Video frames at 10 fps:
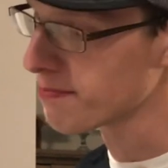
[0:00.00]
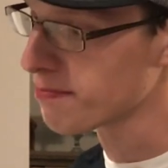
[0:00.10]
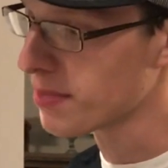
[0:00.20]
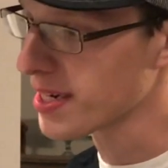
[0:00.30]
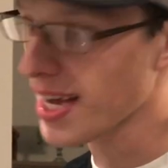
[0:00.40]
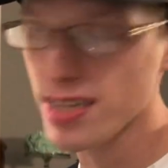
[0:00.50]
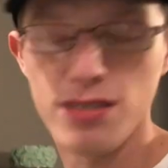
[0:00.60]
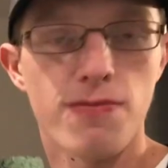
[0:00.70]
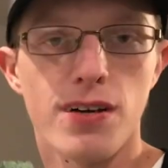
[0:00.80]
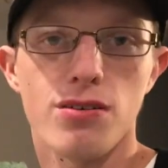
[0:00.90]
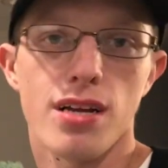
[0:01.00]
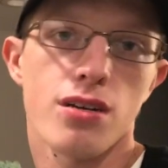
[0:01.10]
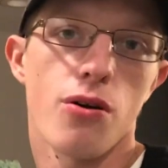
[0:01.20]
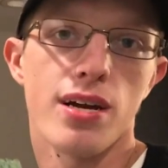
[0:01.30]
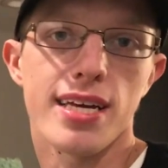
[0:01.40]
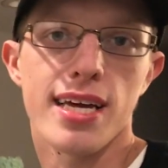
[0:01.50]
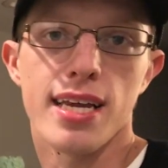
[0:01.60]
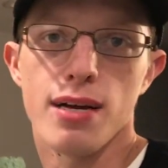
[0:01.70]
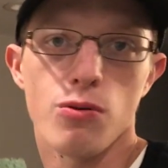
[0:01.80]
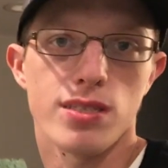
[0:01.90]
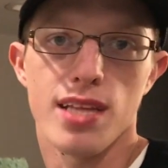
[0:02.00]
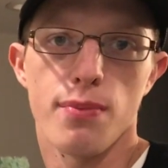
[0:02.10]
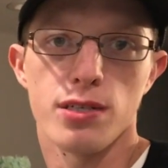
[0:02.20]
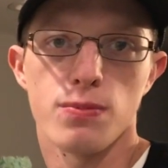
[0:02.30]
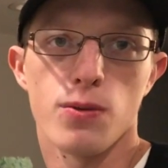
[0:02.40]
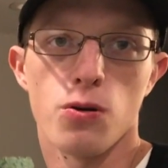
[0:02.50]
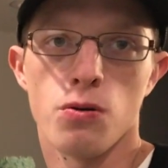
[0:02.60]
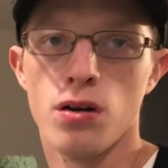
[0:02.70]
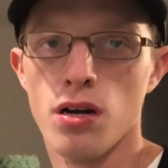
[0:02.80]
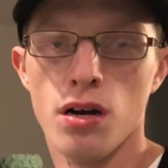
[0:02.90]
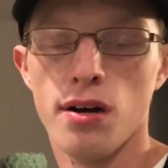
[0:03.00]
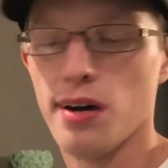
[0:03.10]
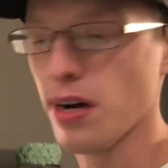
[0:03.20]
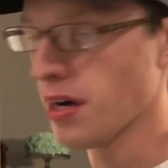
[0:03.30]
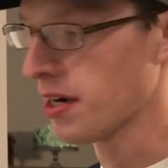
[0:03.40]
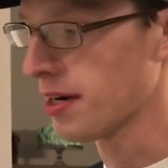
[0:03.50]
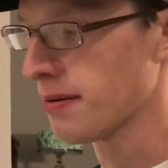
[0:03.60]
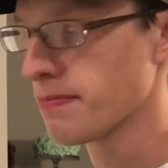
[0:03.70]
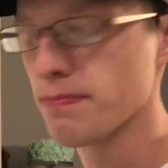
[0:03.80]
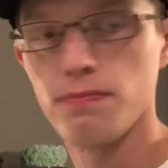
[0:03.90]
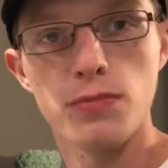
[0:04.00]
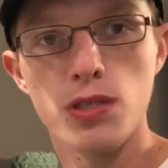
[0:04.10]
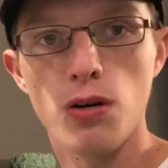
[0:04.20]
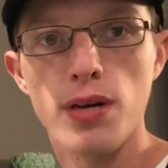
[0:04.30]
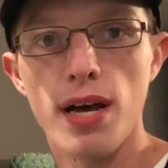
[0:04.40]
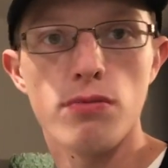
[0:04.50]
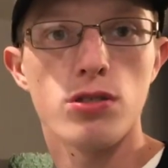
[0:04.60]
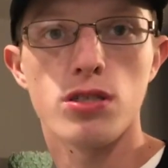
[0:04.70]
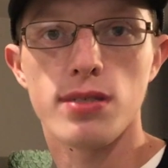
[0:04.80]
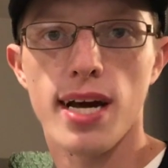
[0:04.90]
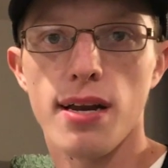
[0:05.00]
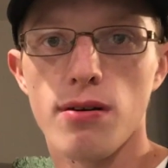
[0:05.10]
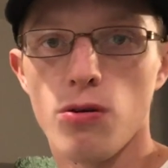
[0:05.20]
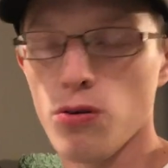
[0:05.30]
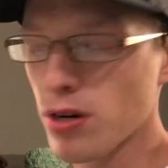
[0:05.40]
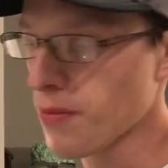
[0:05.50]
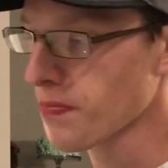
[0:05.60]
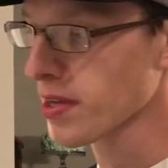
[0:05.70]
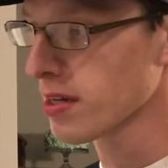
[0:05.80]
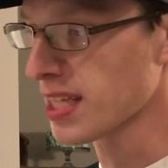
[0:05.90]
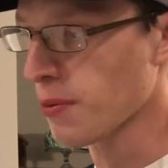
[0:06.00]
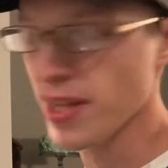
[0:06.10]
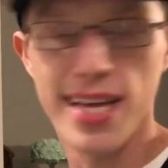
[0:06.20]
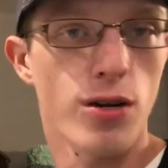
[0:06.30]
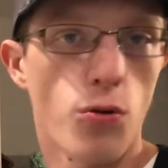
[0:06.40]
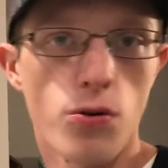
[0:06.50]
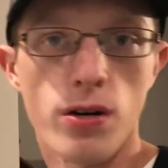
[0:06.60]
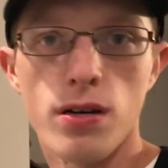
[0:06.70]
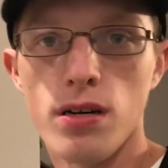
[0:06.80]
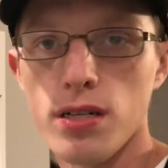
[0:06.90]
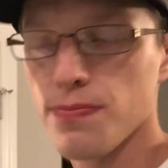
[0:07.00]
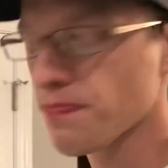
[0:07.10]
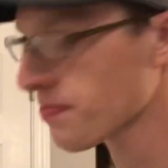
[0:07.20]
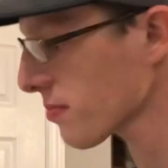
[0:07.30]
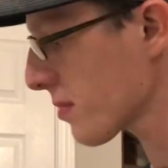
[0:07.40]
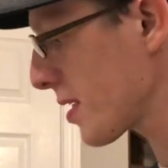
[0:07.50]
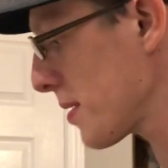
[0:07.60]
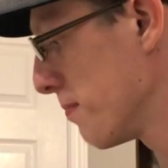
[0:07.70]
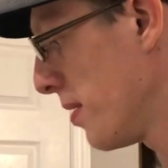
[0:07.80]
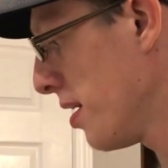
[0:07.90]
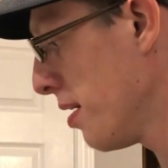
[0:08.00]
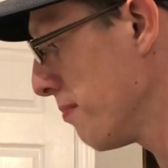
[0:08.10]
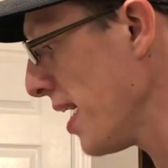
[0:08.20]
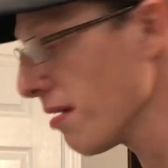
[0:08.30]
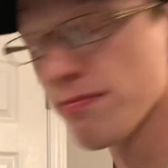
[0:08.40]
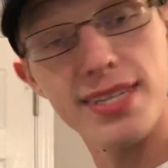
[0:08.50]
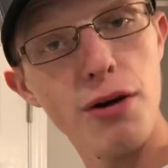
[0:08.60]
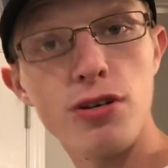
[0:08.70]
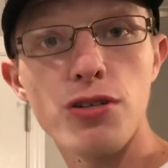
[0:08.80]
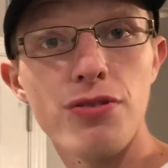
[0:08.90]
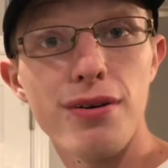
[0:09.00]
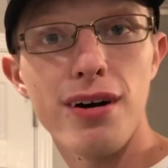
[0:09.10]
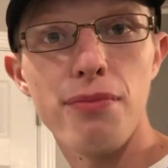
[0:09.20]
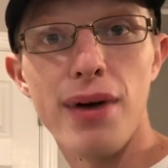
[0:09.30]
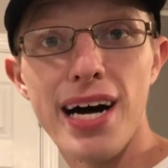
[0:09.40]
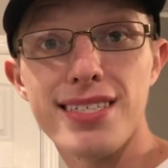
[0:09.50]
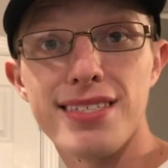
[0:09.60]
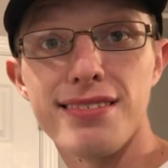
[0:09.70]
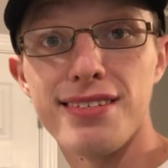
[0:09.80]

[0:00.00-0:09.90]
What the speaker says: But yeah, I just figured I'd go ahead and get it. It wasn't that much more. So yeah, just got it ordered. That's why they had to order it. But now we're gonna do an unboxing.